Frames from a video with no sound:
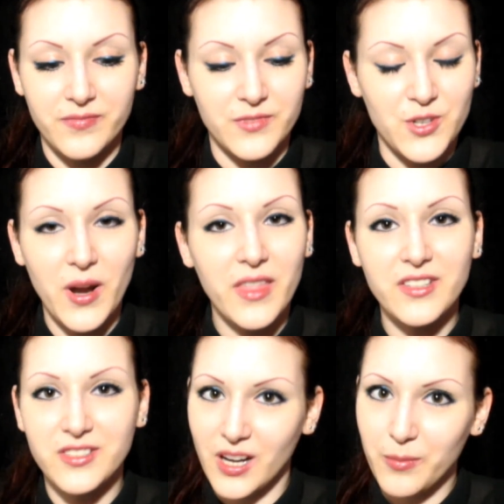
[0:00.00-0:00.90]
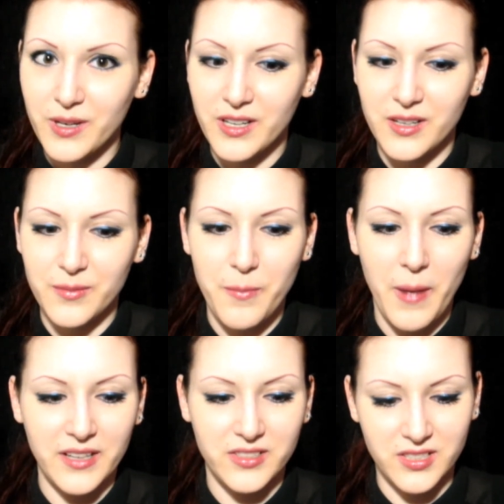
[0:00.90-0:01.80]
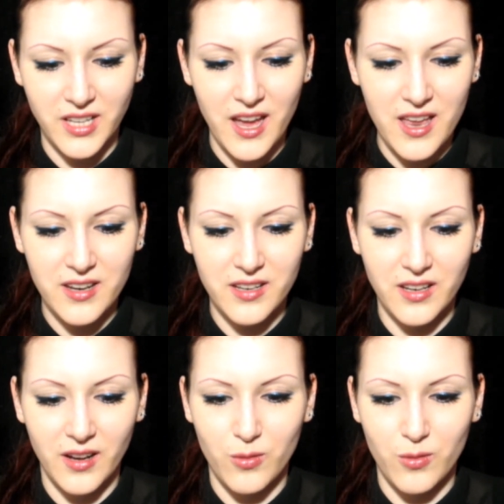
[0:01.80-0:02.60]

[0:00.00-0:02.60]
during the summer my skin